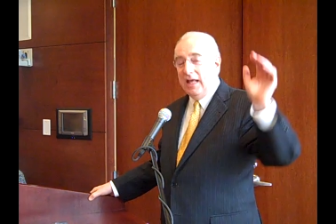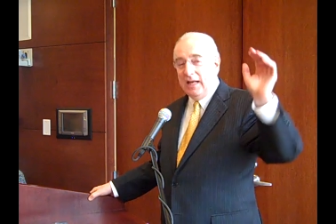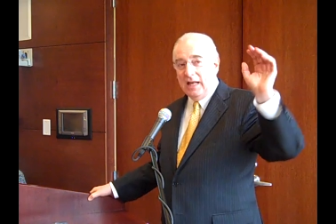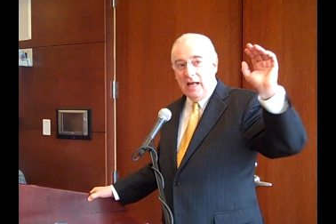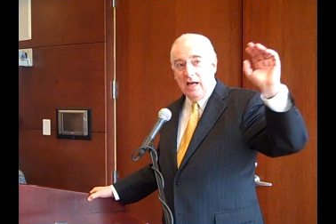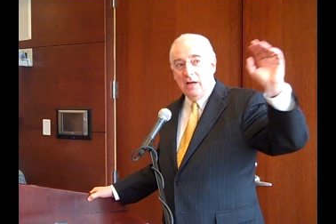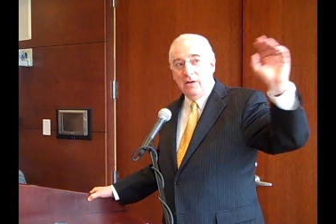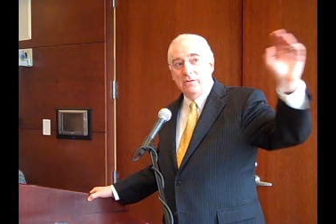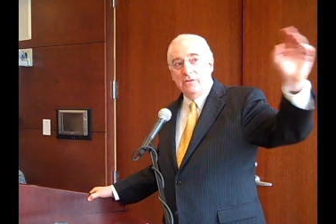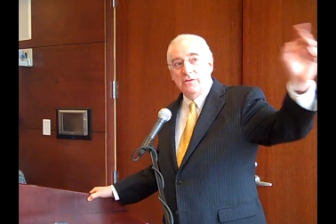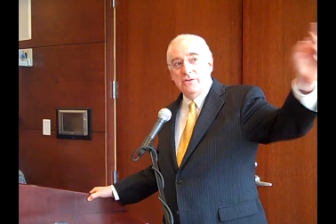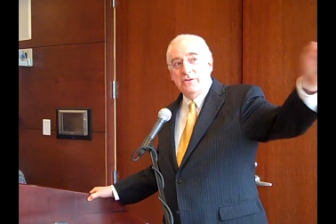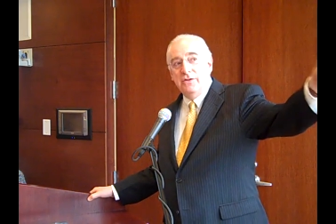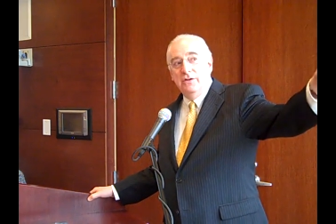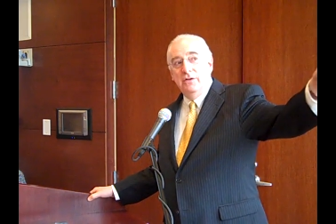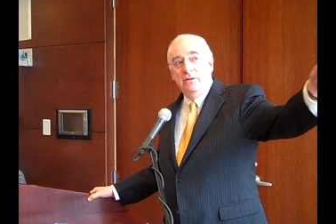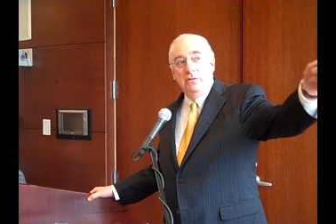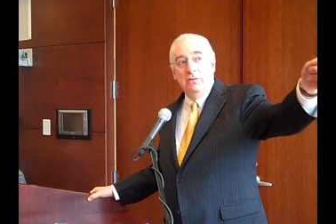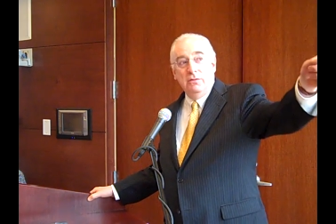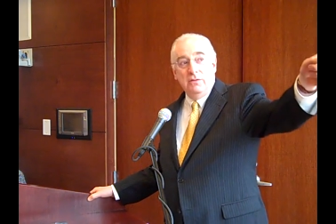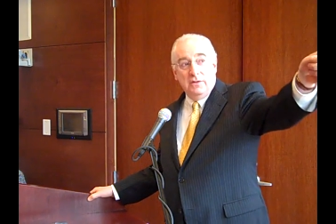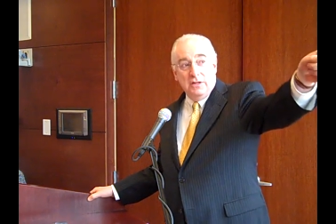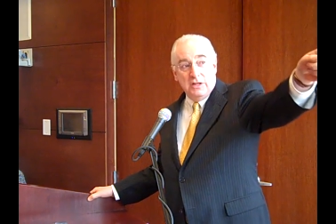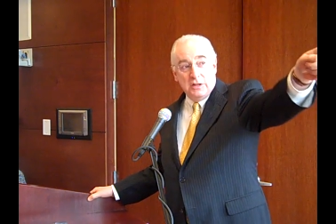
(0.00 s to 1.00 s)
to head out
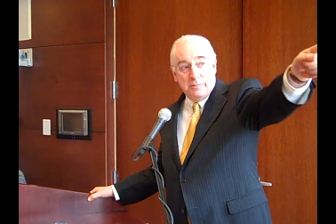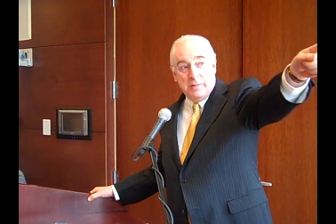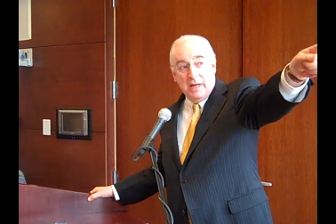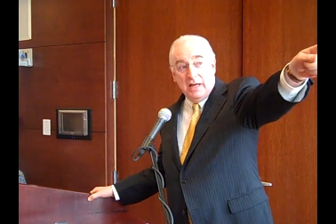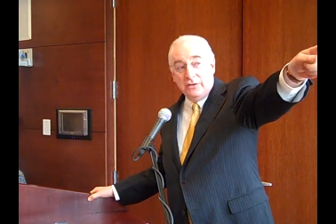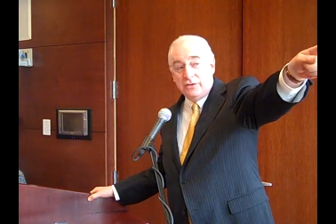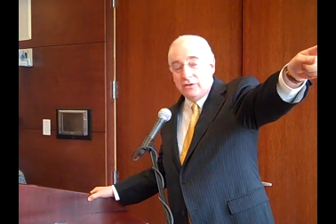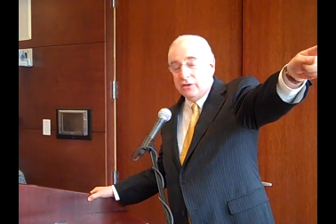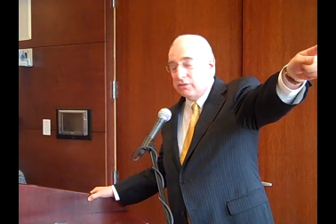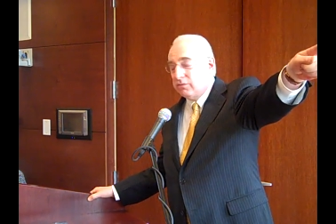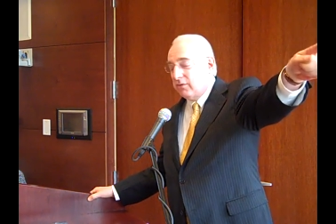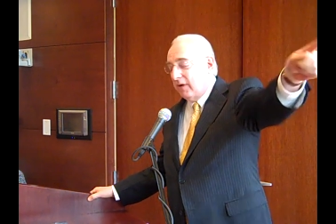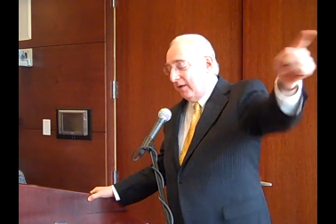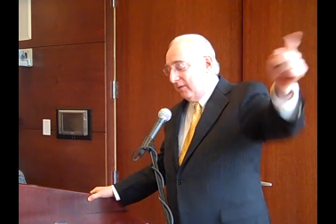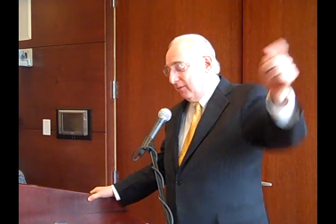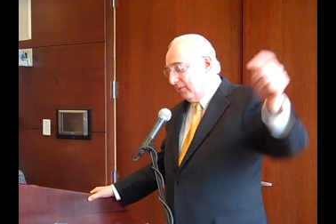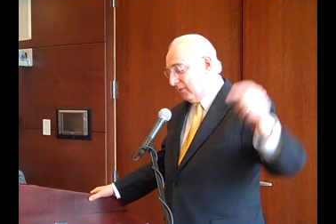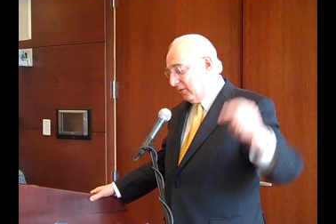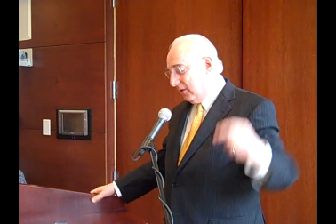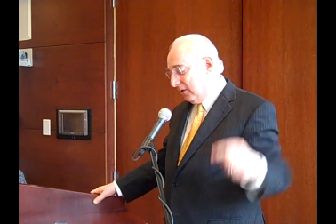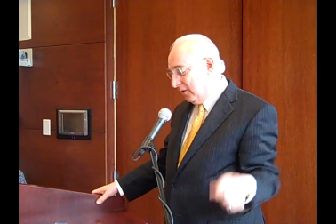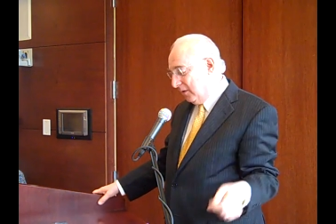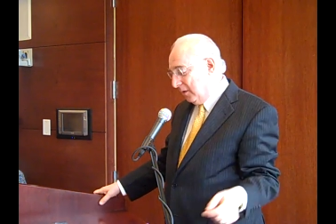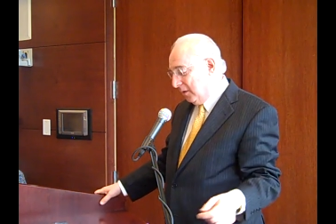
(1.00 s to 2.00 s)
to these benches right in
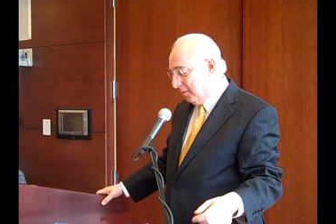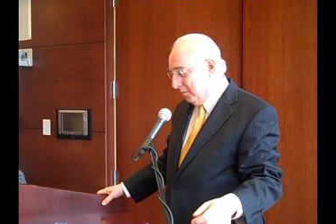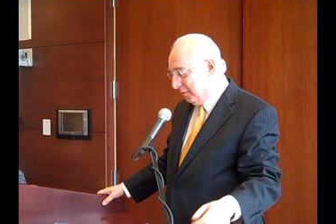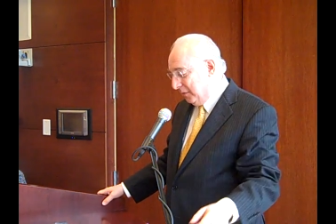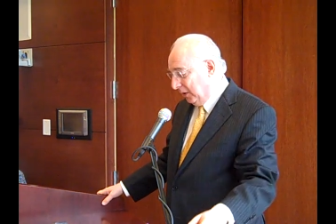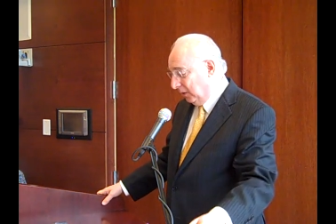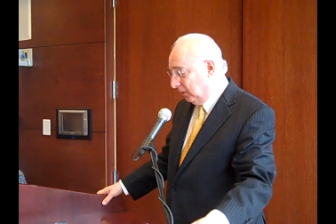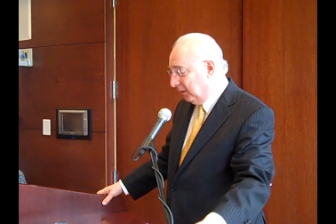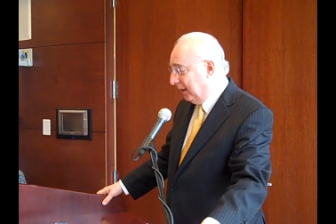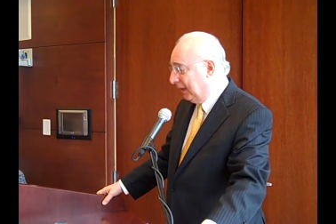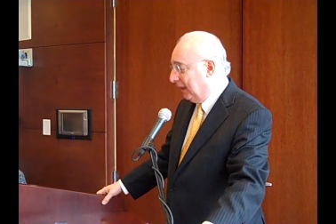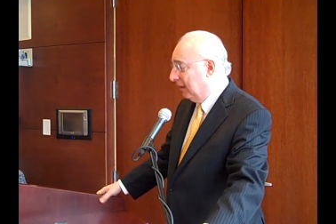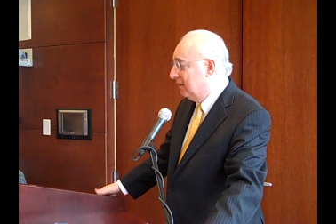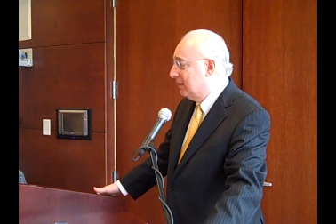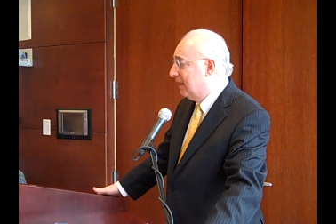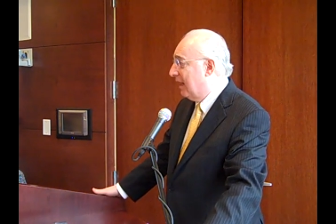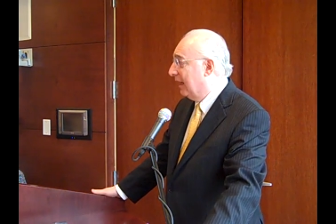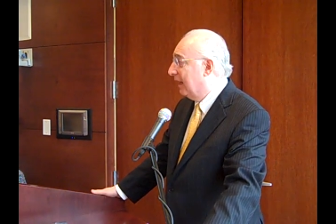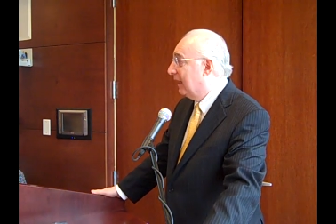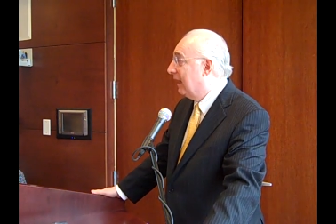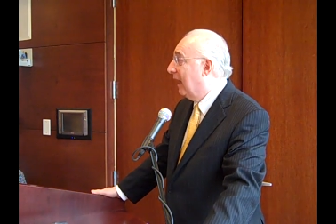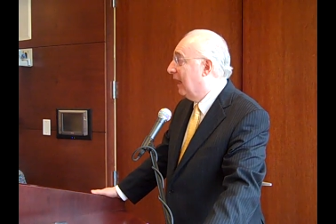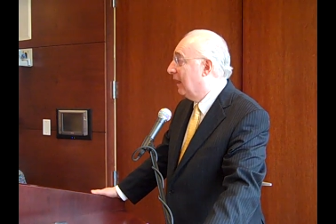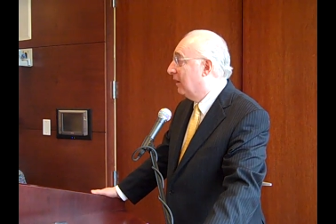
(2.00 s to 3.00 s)
front of the building and
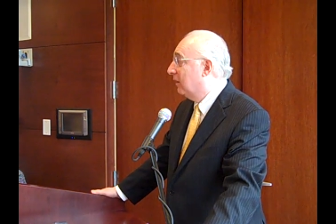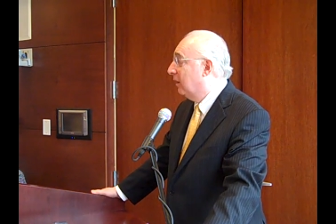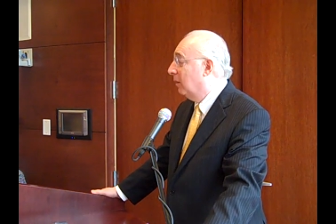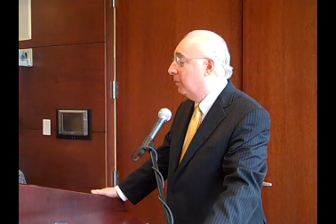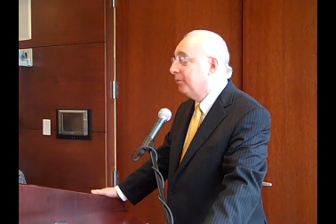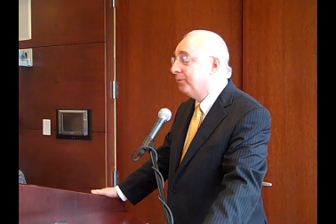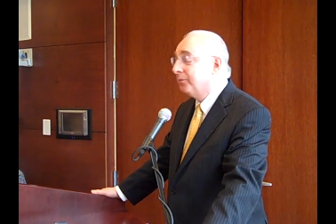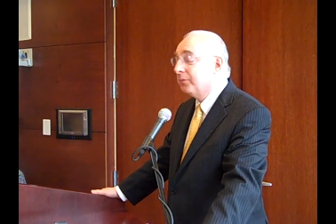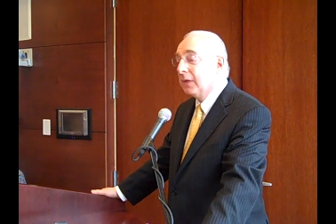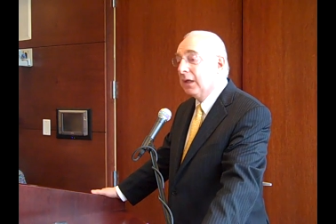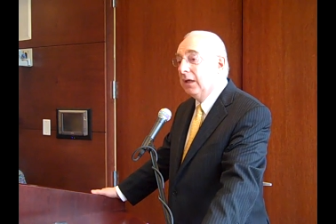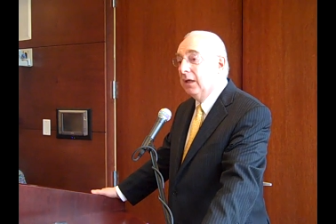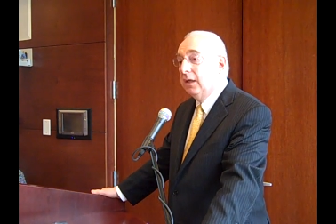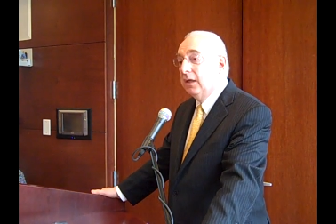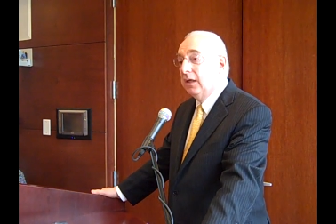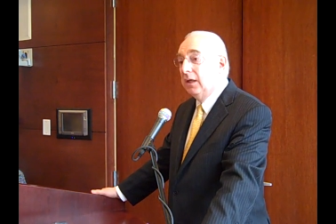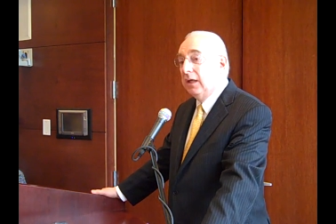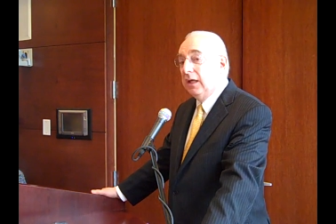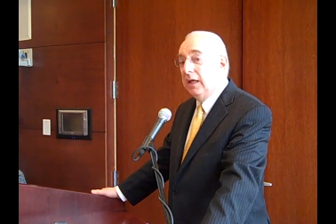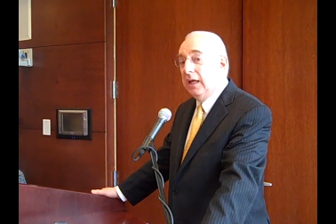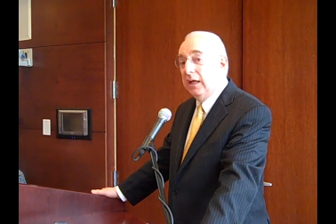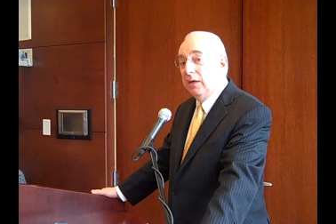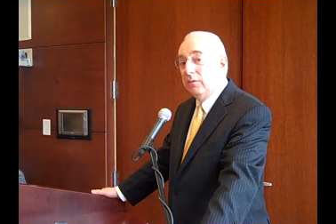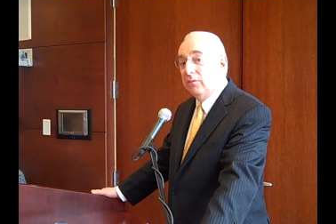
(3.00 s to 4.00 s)
dedicate them.
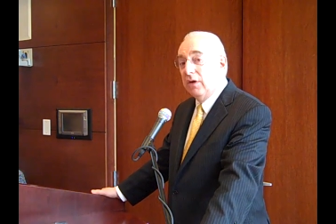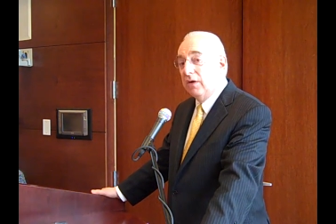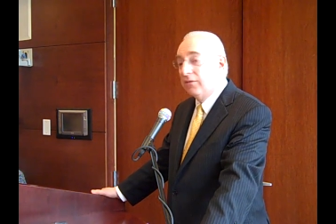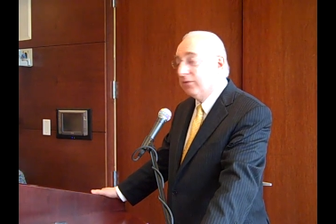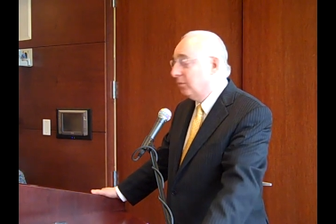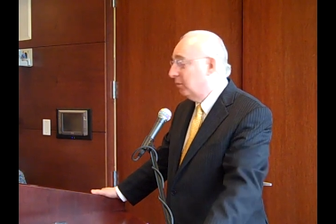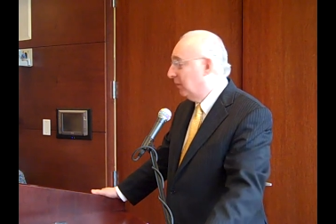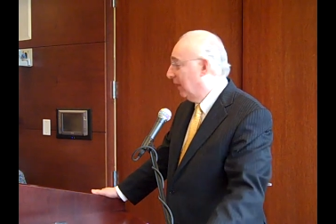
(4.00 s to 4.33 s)
And